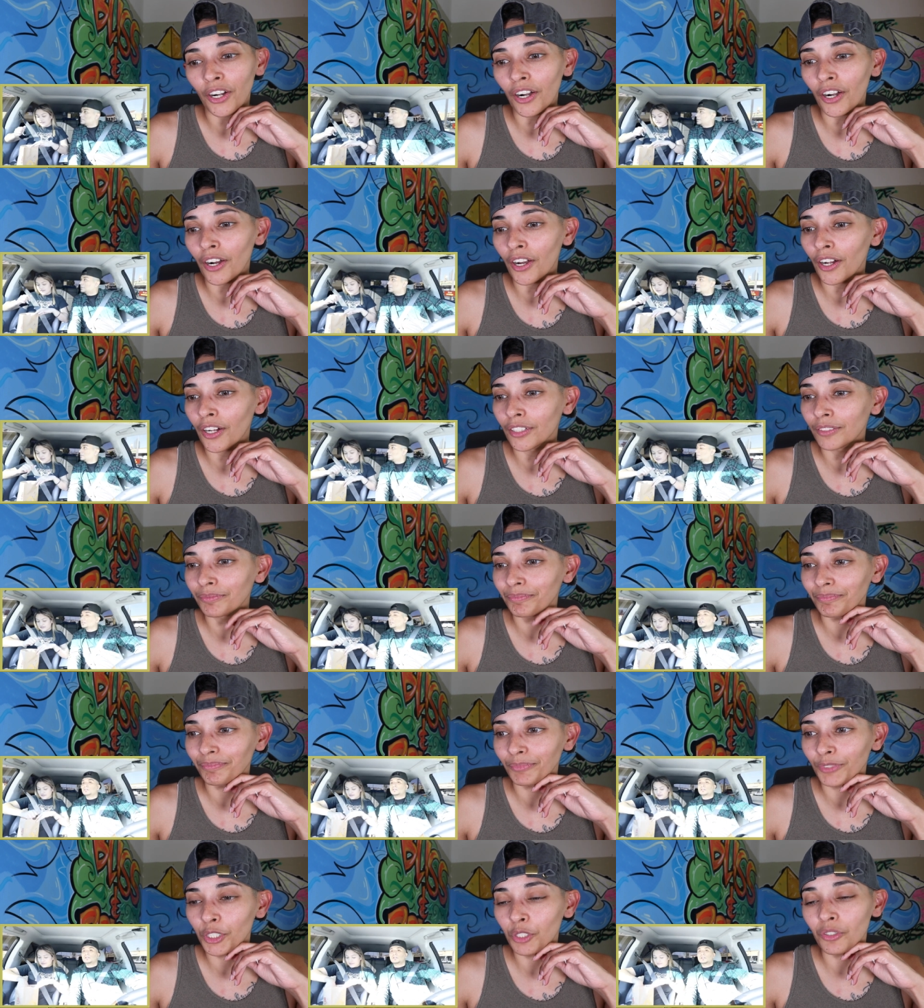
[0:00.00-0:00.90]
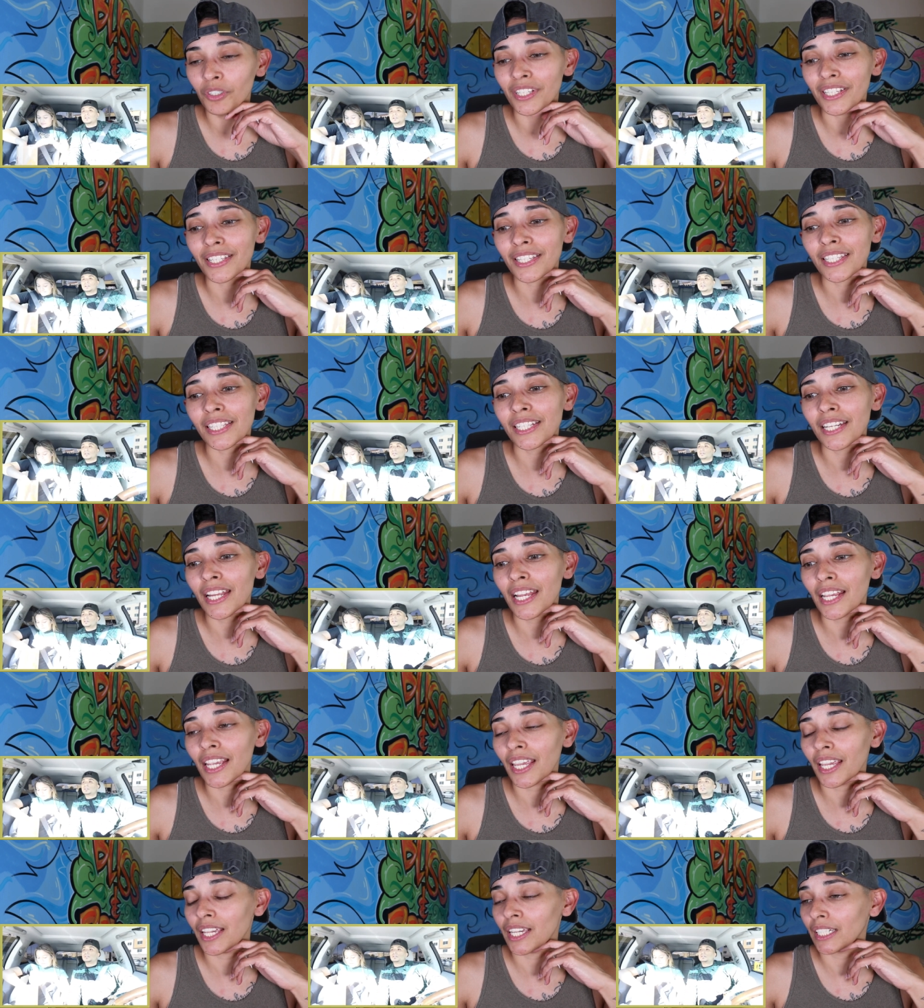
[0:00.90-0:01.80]
Girl, you are
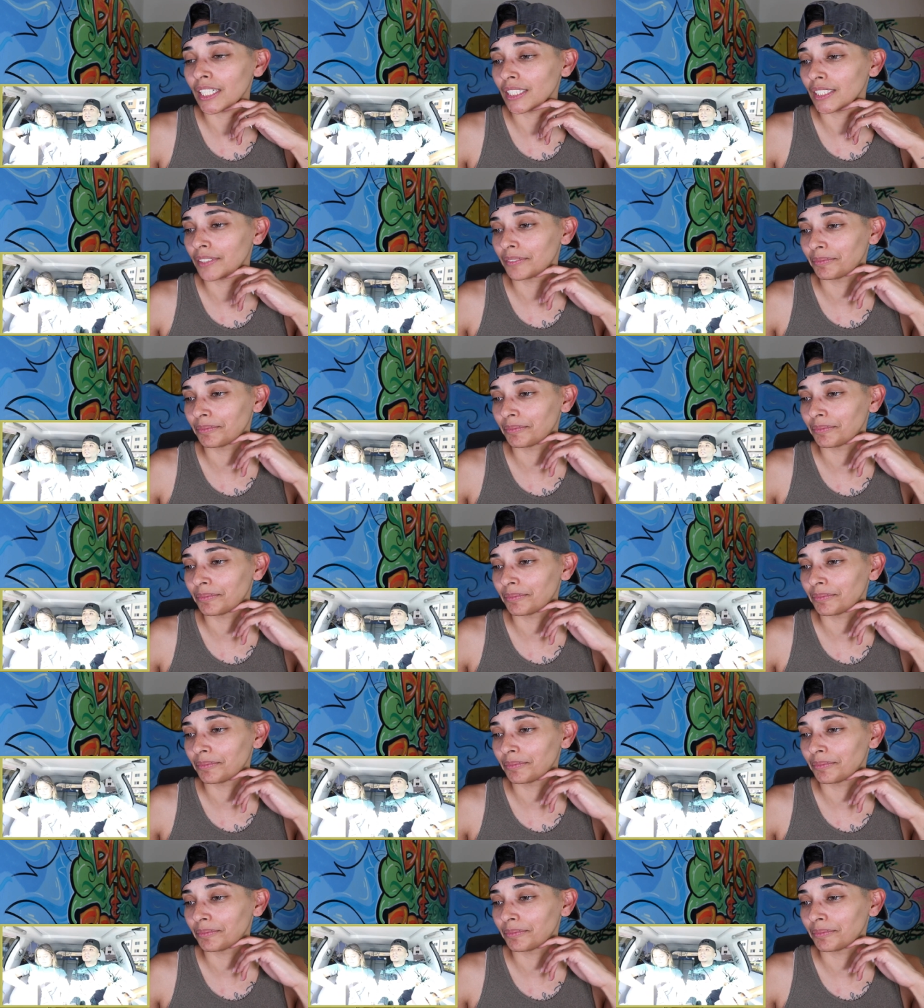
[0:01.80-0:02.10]
sneaky.